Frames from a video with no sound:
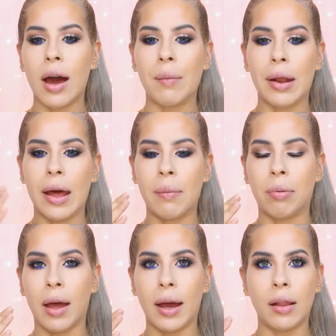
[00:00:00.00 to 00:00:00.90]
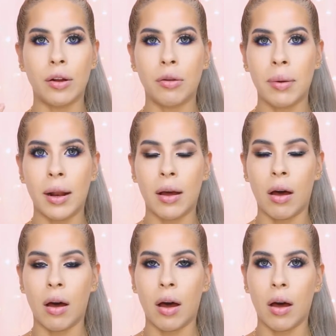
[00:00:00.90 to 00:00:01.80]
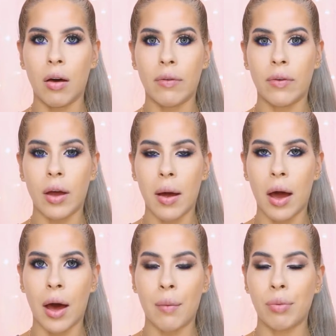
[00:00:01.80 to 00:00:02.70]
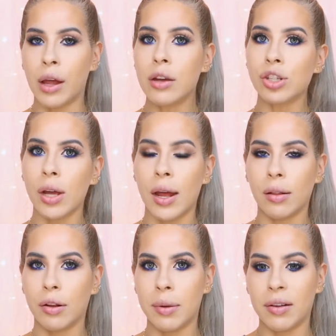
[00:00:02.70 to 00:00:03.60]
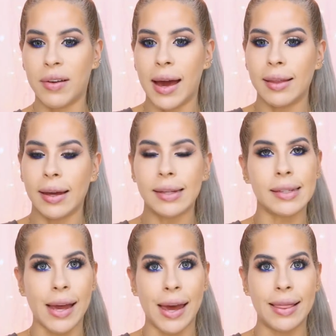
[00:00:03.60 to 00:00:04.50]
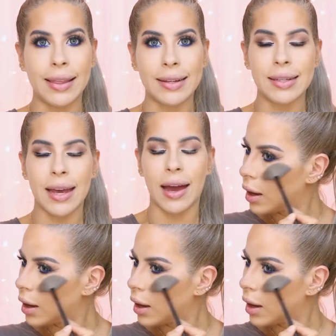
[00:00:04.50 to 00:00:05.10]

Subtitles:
I'm going to apply a little bit of blush and a little bit of highlight, and that's it.